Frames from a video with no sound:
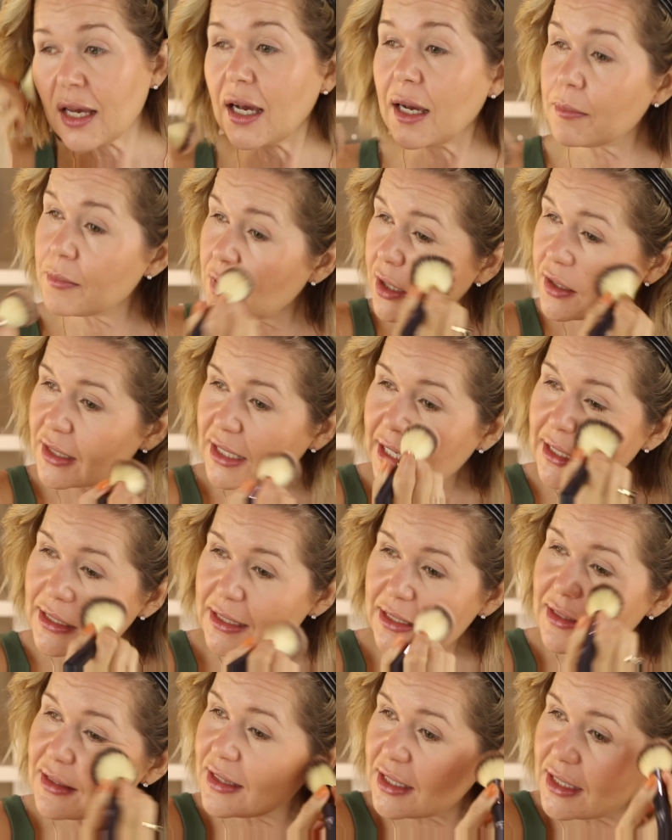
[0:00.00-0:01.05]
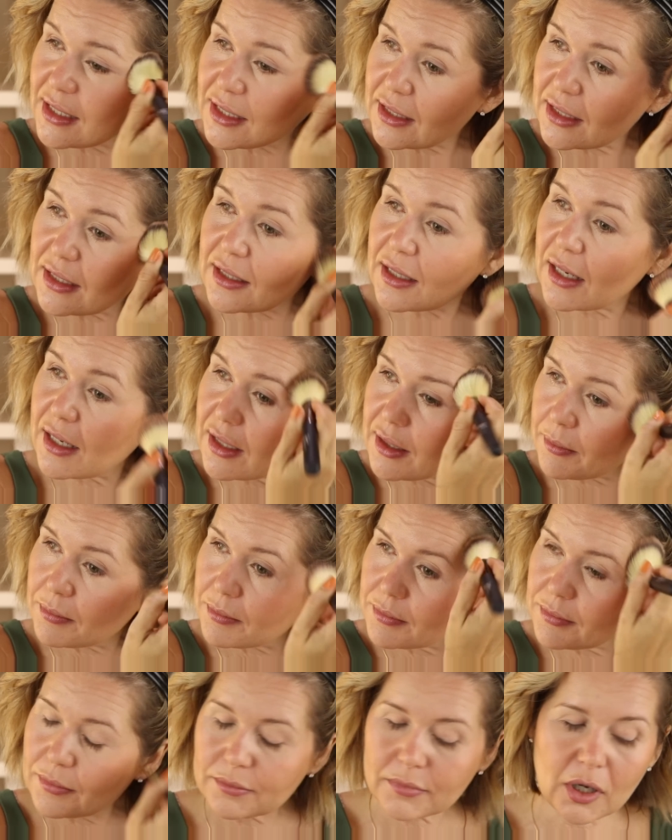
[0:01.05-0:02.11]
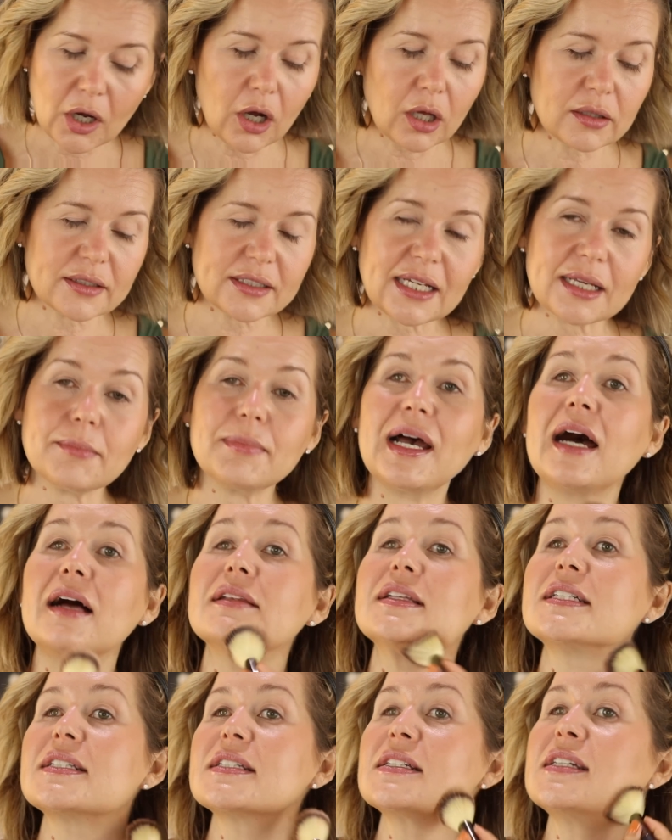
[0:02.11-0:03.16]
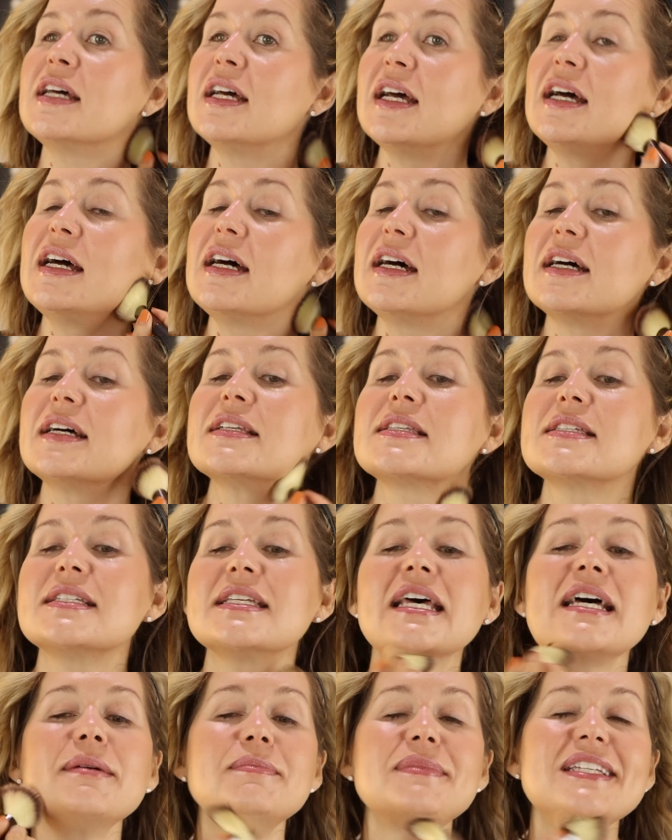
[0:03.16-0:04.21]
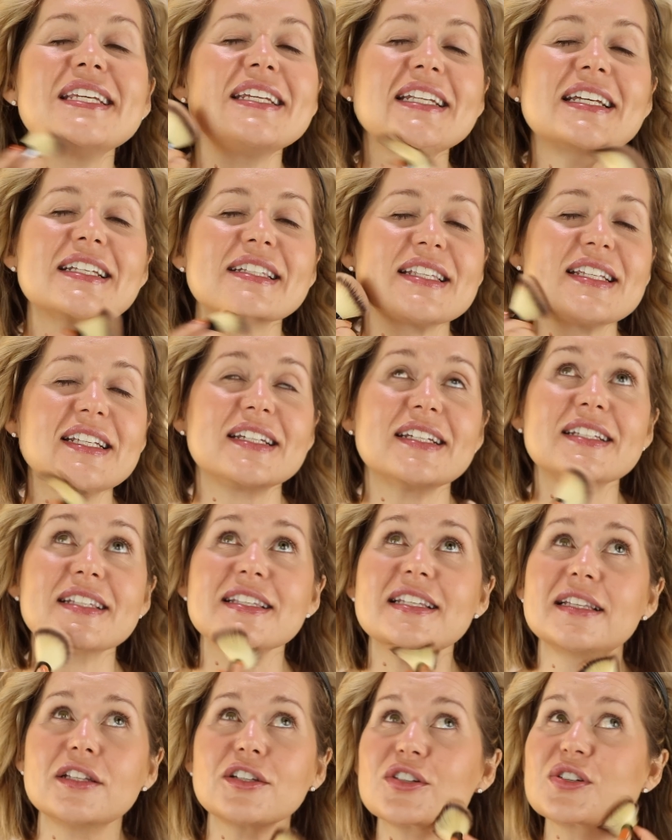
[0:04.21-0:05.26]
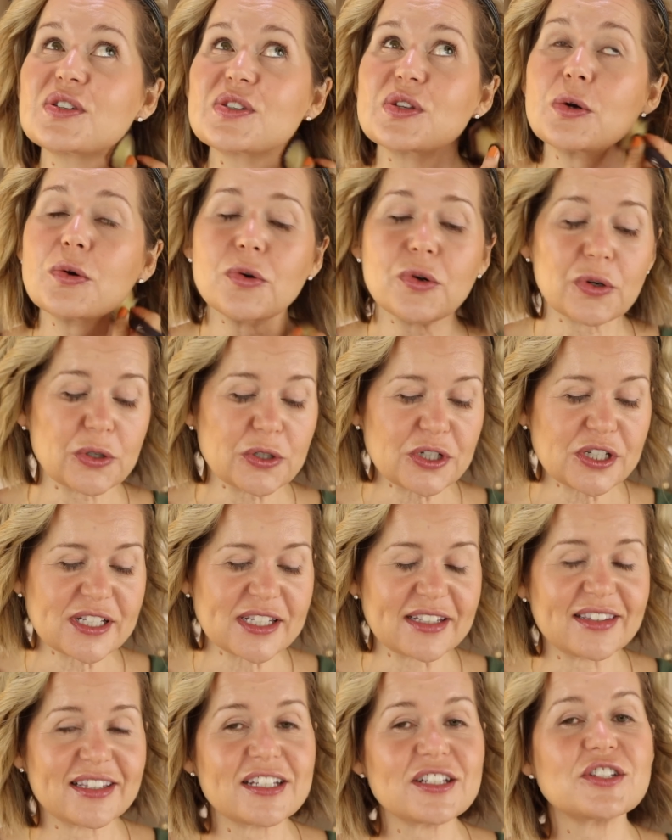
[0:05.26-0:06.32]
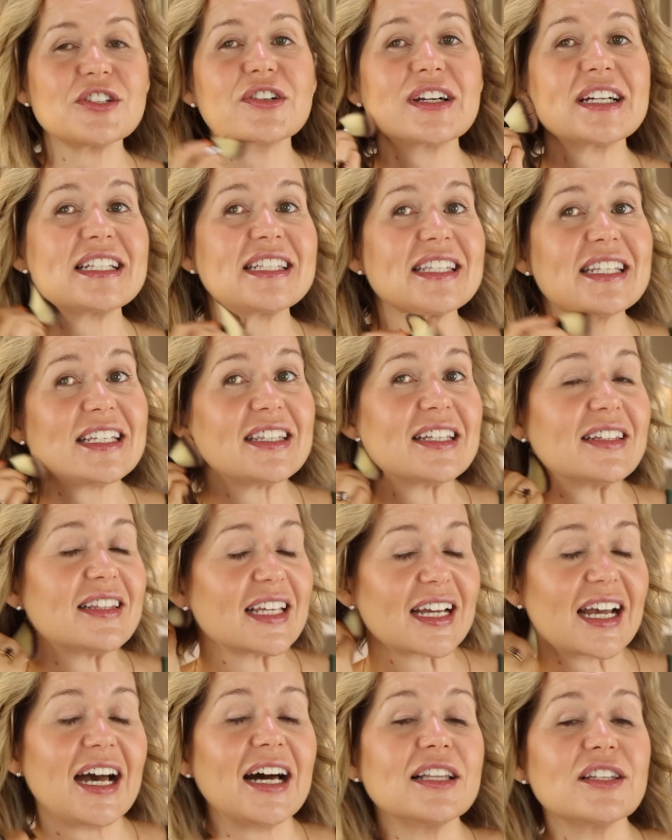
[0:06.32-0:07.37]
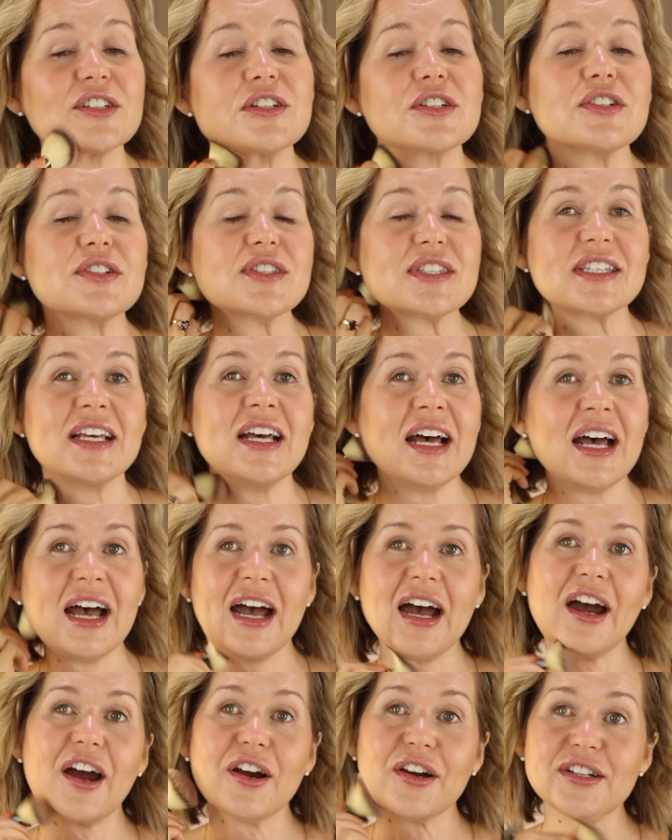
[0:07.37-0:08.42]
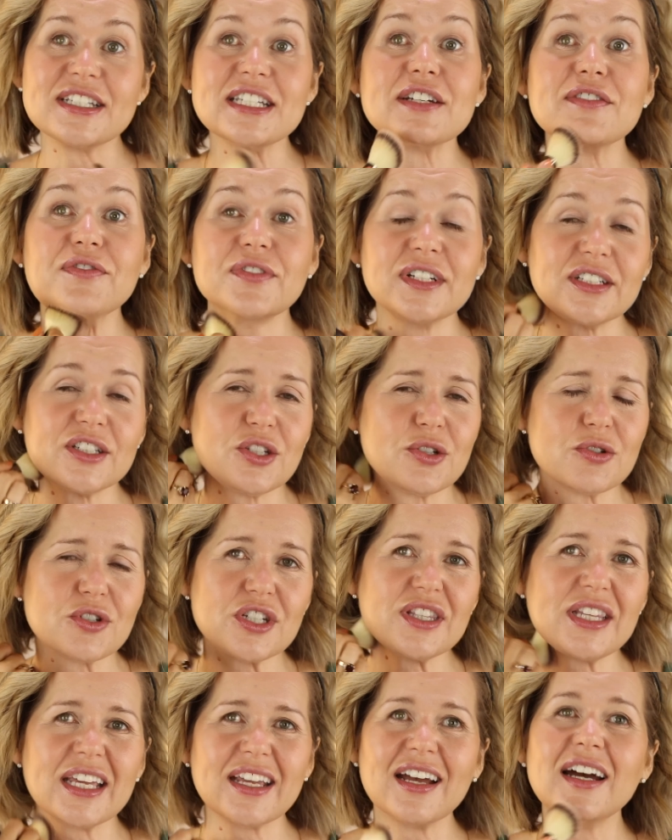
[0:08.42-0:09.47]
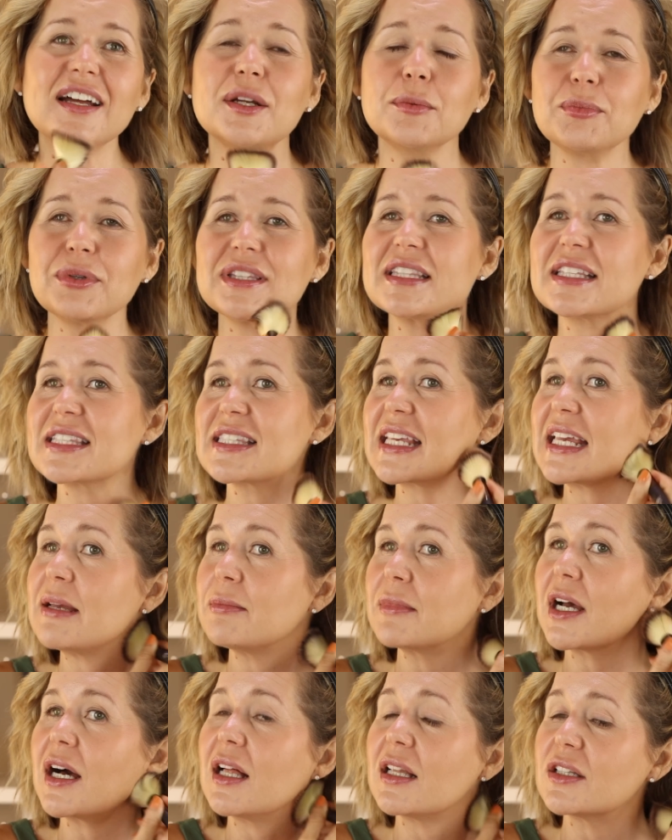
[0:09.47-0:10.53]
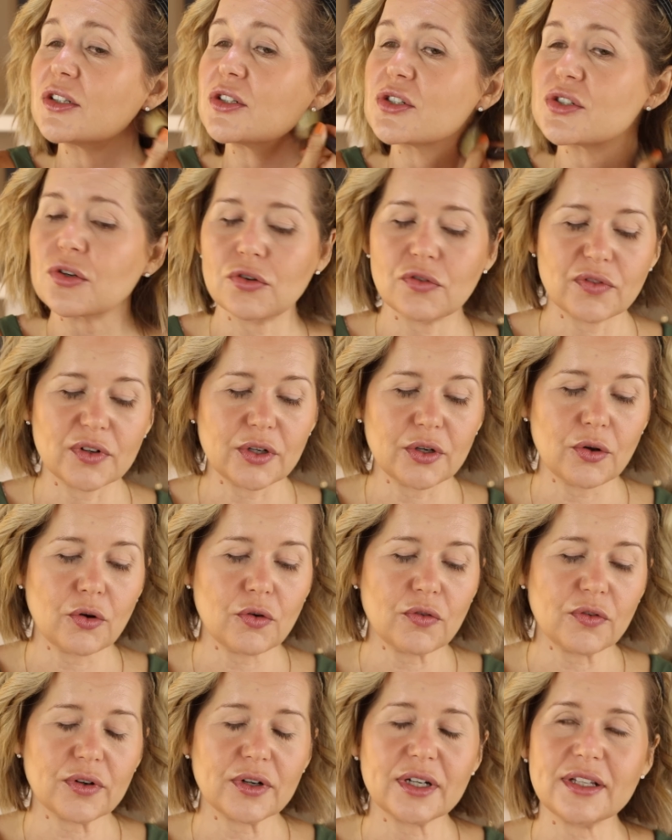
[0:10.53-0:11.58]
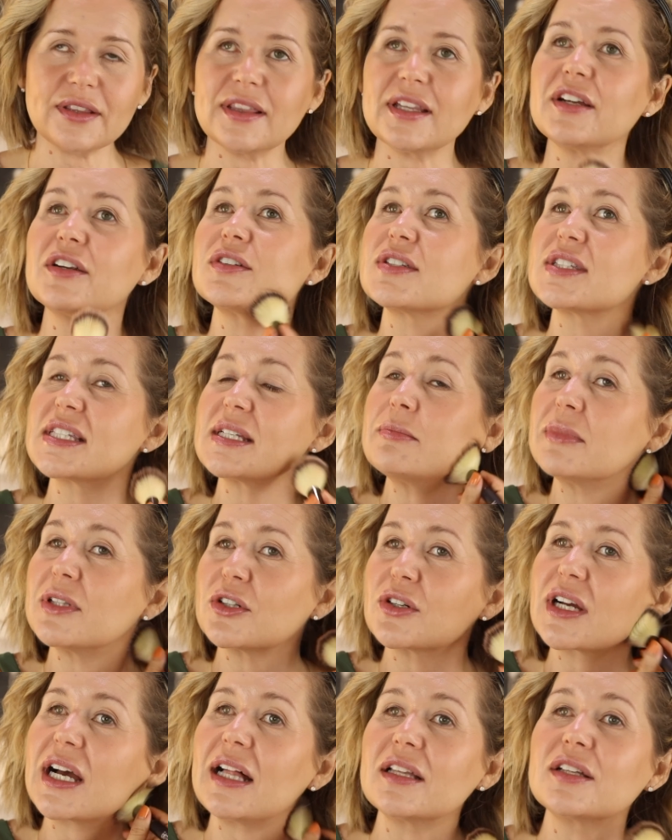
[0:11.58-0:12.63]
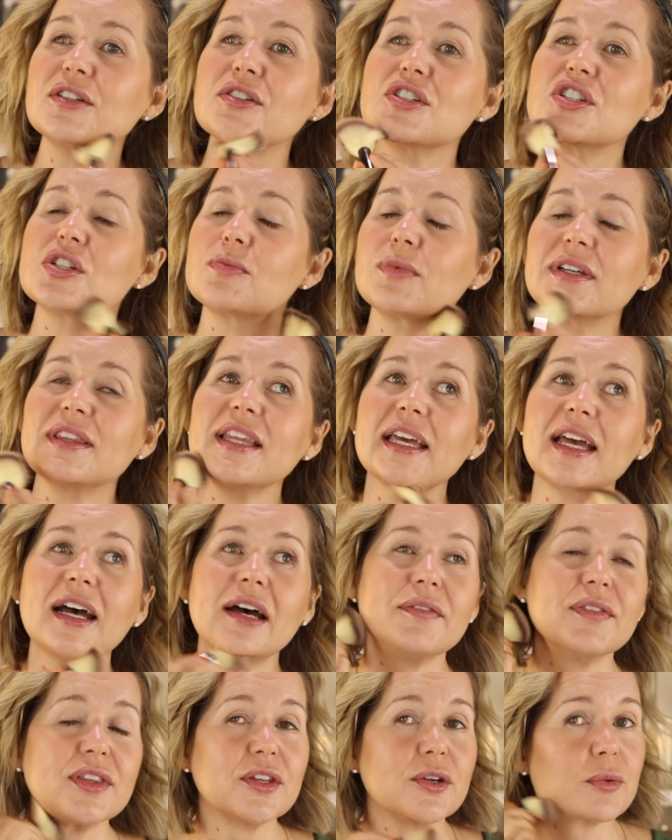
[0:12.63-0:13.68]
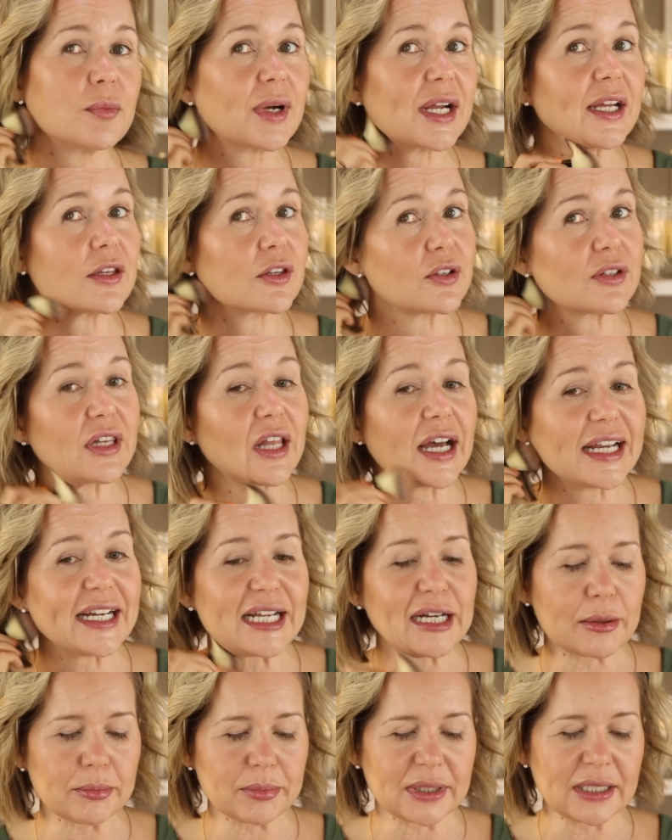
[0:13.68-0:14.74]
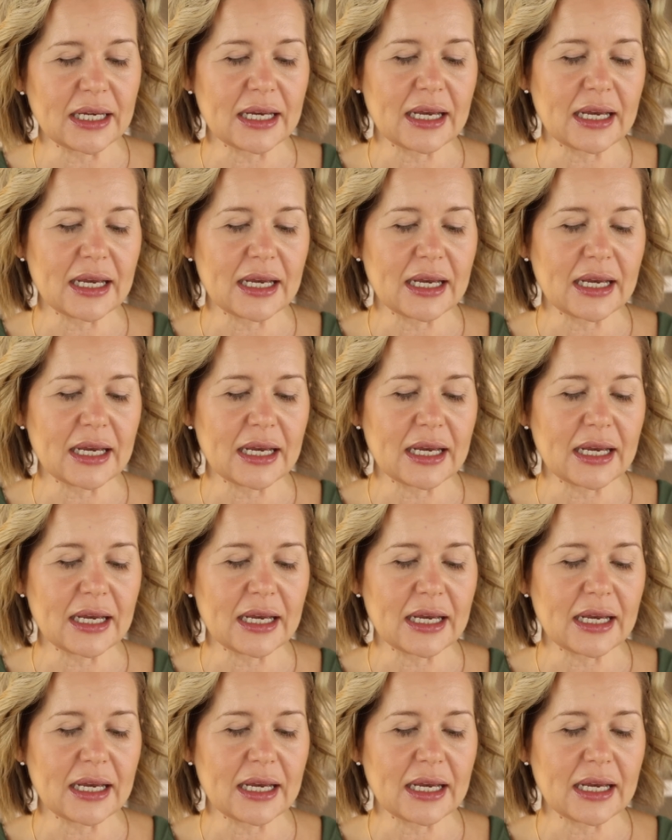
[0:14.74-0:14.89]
I'm not getting the holiday palette. As tempting as it is, it looks so gorgeous, and this year I see that the colors are different. Usually they kind of put the same colors over and over, and they're similar colors to what they have in their regular lineup.